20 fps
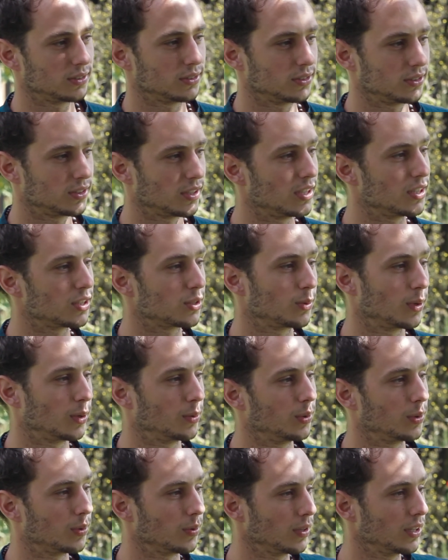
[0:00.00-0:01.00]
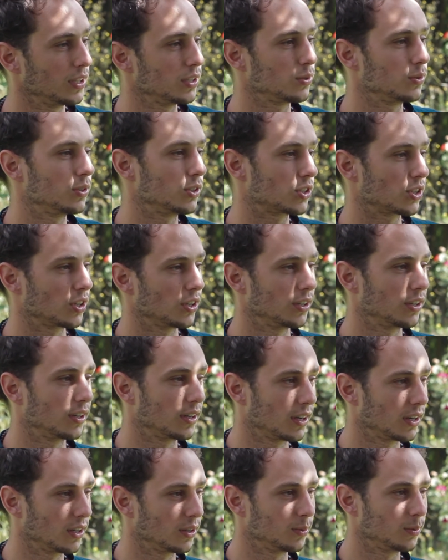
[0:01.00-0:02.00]
change the way we relate to each other,
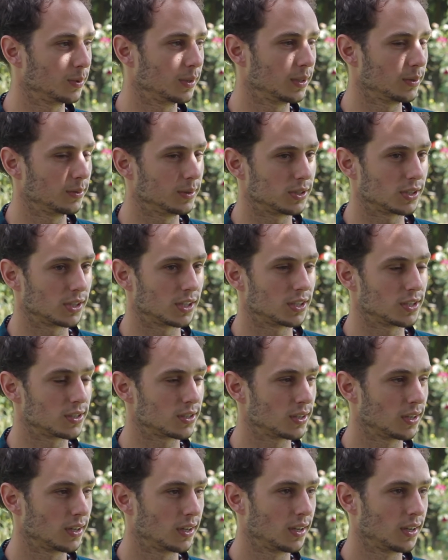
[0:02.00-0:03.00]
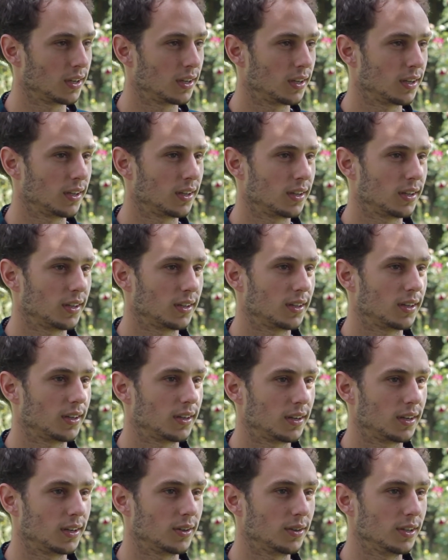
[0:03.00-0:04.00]
how the way we change
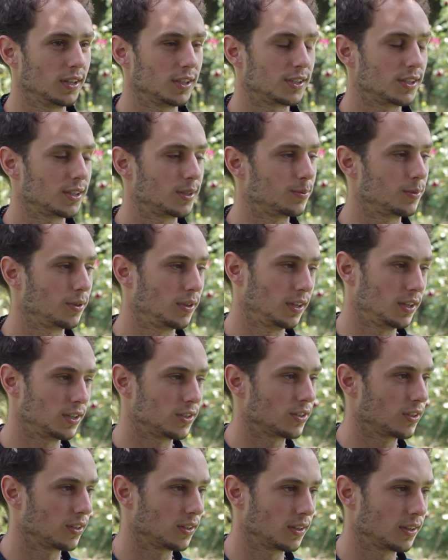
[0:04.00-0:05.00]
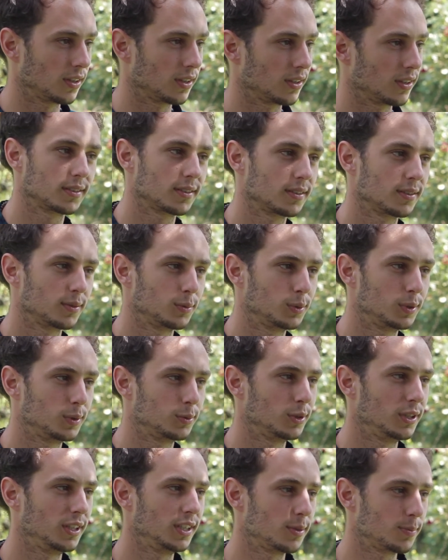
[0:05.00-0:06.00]
our relationship to nature.
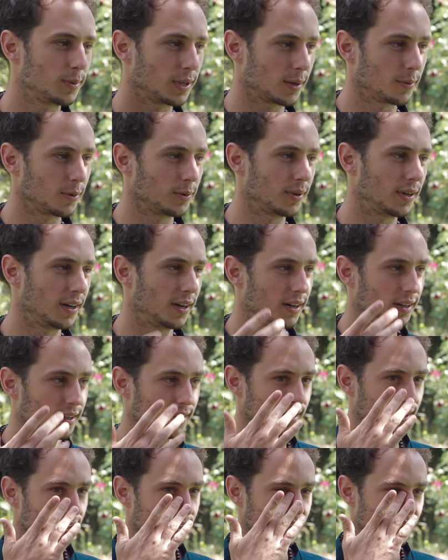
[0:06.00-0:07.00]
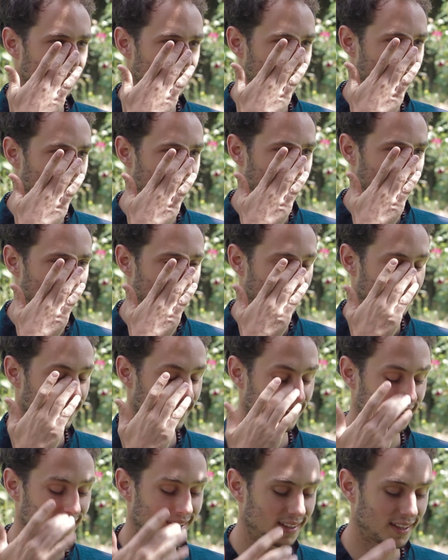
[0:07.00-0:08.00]
We need to become aware and then
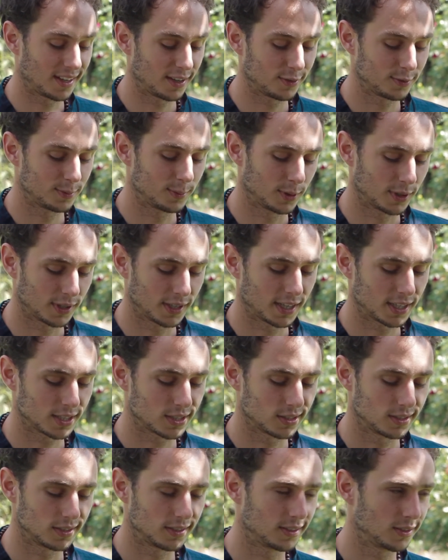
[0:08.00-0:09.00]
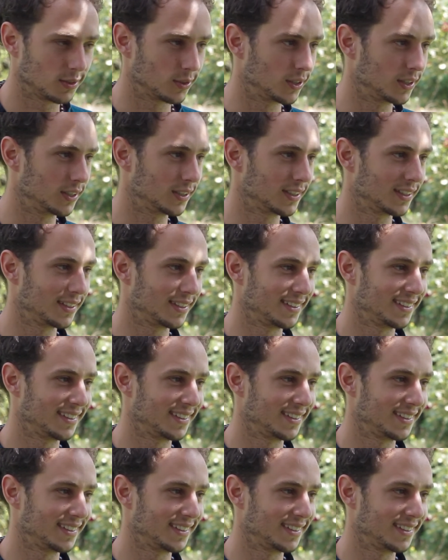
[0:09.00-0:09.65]
have more action oriented,